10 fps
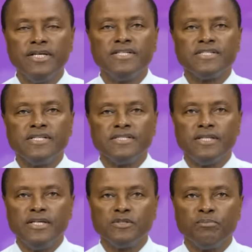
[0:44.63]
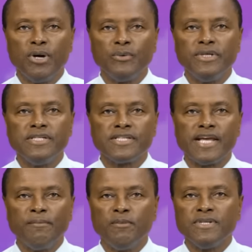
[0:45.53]
since these brownies
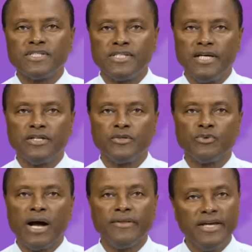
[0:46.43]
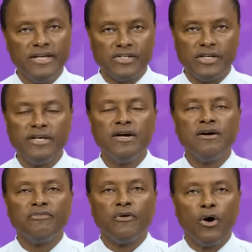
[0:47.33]
can be mistaken rather easily
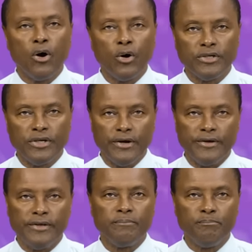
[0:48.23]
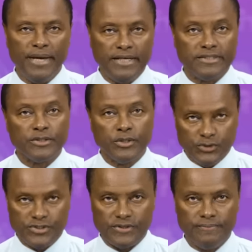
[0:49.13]
for ordinary baked
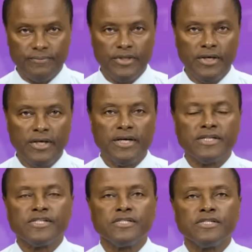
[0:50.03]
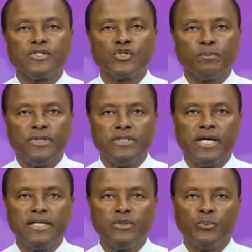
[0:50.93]
goods. Assistant
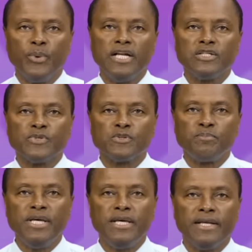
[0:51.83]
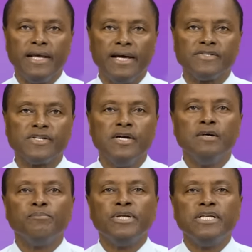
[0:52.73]
Superintendent Welch was speaking as
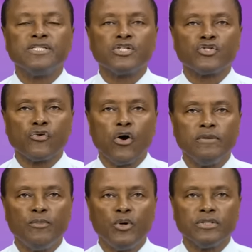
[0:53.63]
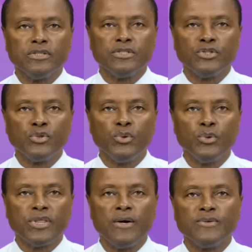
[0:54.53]
police destroyed more than
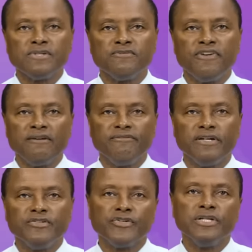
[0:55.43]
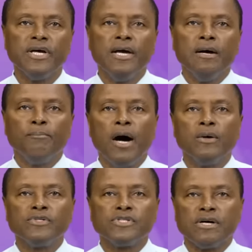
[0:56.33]
2,500
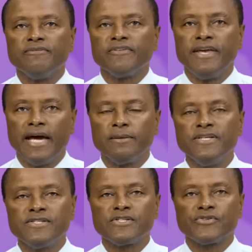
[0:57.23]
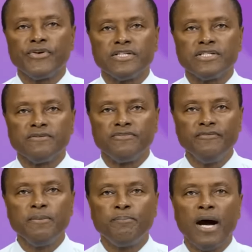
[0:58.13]
pounds of cannabis,
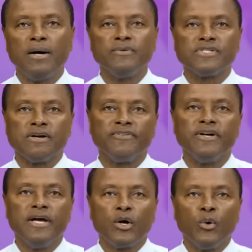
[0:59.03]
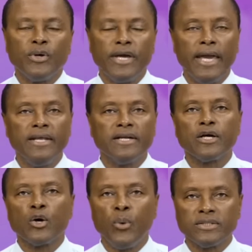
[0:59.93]
350 pounds of cocaine, and
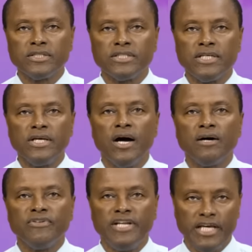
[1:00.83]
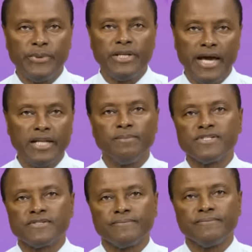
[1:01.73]
a quantity of liquid cannabis.